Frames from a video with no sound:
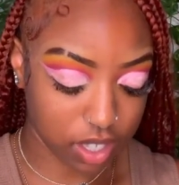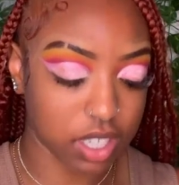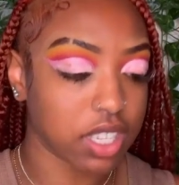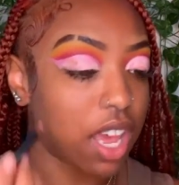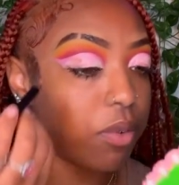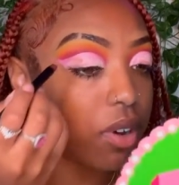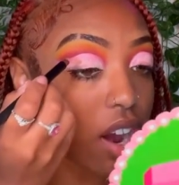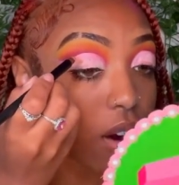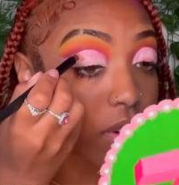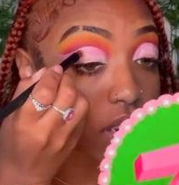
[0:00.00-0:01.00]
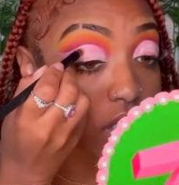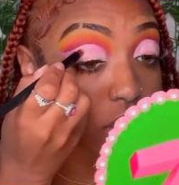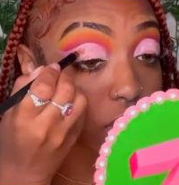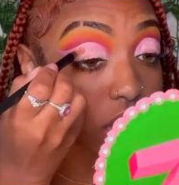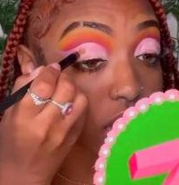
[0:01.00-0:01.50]
Cause that one already
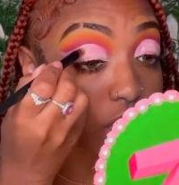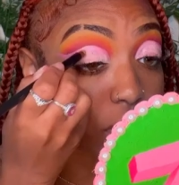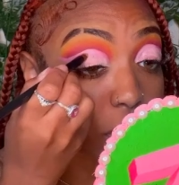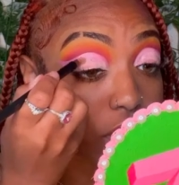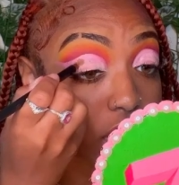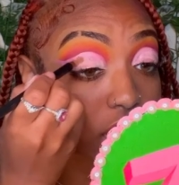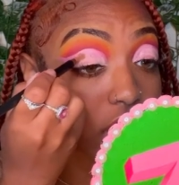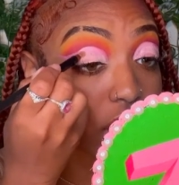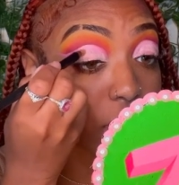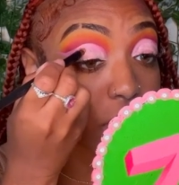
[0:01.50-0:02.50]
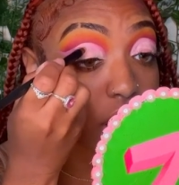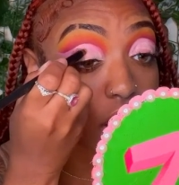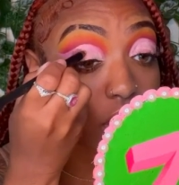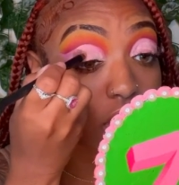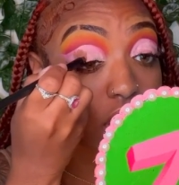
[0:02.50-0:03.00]
just wasn't from the first, there we
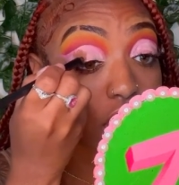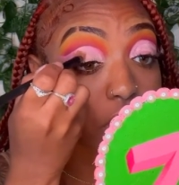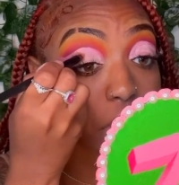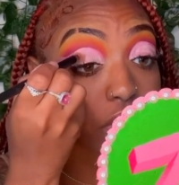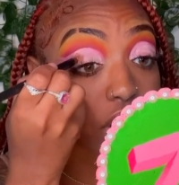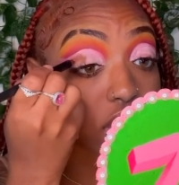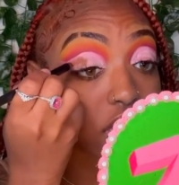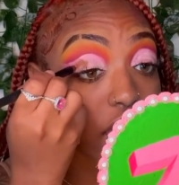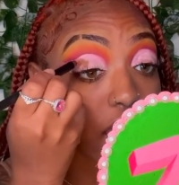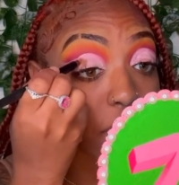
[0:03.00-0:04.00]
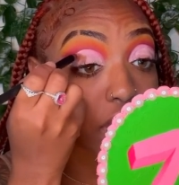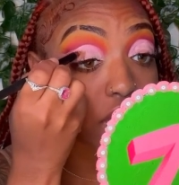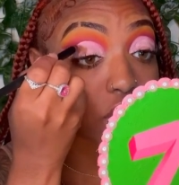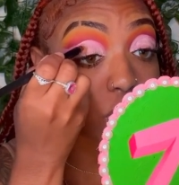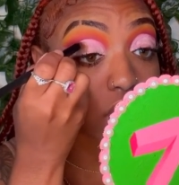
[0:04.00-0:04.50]
go. From the first tap, it
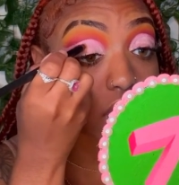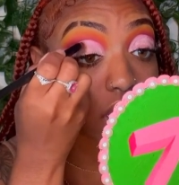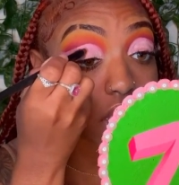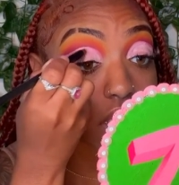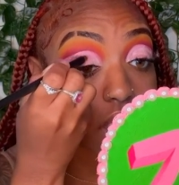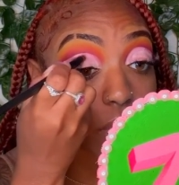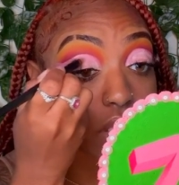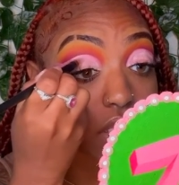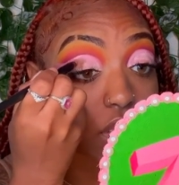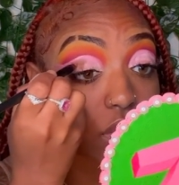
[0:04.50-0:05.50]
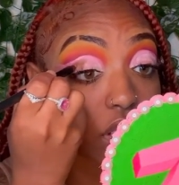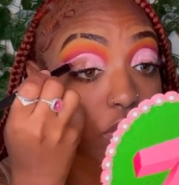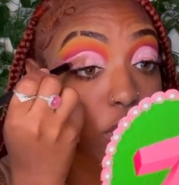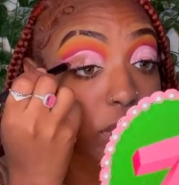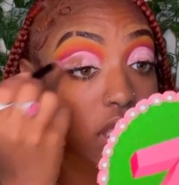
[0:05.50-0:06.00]
just wasn't, it wasn't doing it
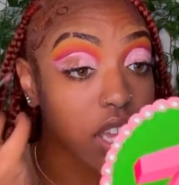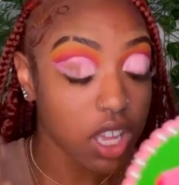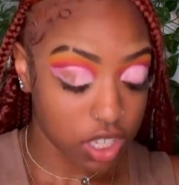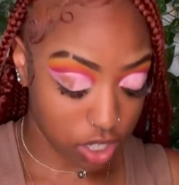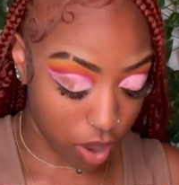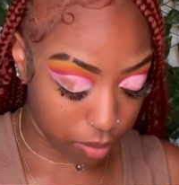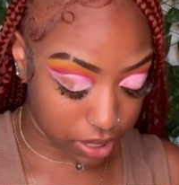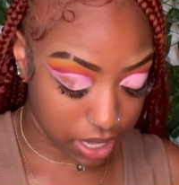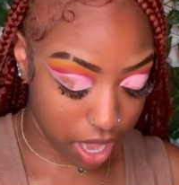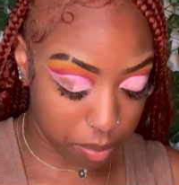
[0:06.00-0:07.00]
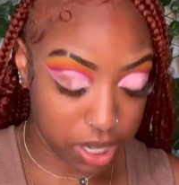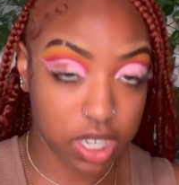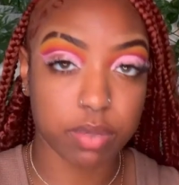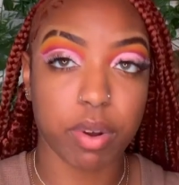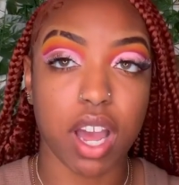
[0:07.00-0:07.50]
for me. So I'm tapping
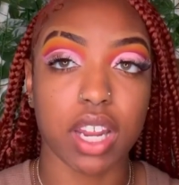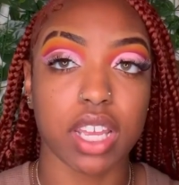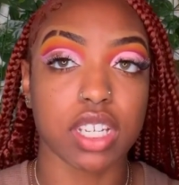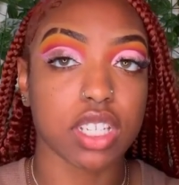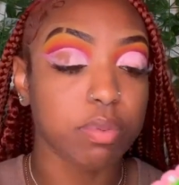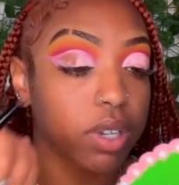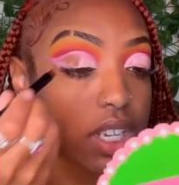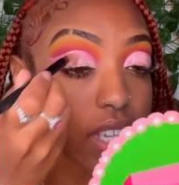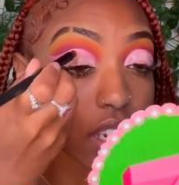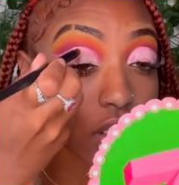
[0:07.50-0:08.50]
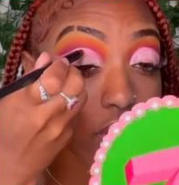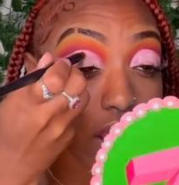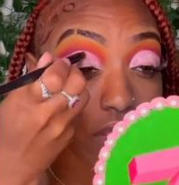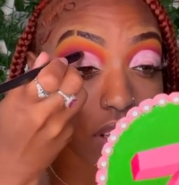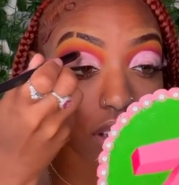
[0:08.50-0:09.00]
this product in just because I do
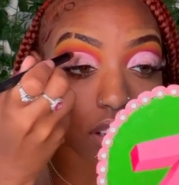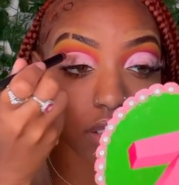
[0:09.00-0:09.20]
have a,